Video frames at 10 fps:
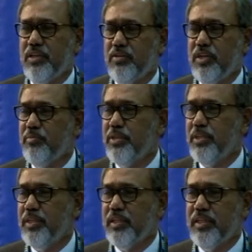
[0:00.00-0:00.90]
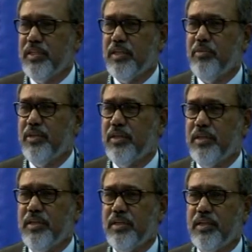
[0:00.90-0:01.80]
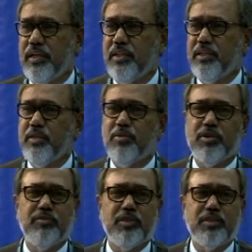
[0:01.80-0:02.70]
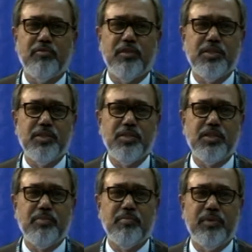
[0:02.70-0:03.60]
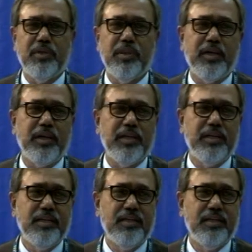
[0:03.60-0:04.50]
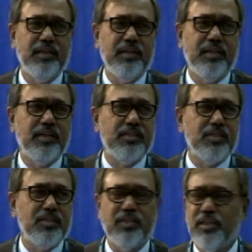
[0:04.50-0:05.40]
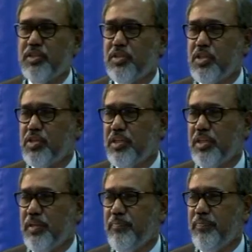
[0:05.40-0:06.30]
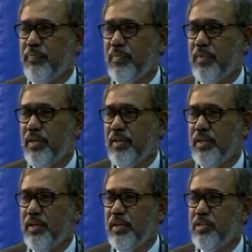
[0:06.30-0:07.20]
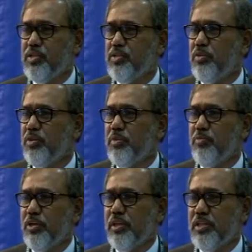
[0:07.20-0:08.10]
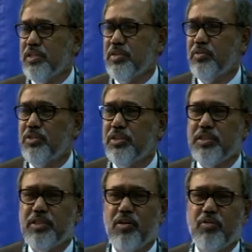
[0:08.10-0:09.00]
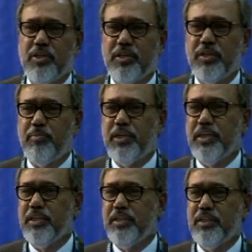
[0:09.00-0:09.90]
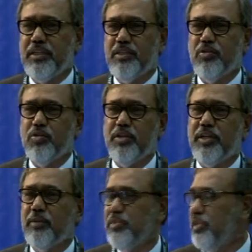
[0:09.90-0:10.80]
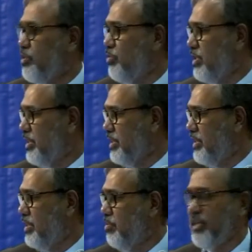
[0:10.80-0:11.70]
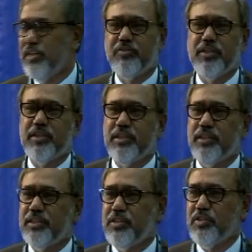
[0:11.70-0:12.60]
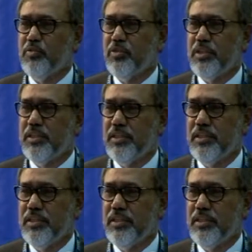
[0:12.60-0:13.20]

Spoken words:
We had been having health and demographic surveillance system in that area since 1960. And this is one of the models which has now been replicated through in-depth network in many African countries in the world.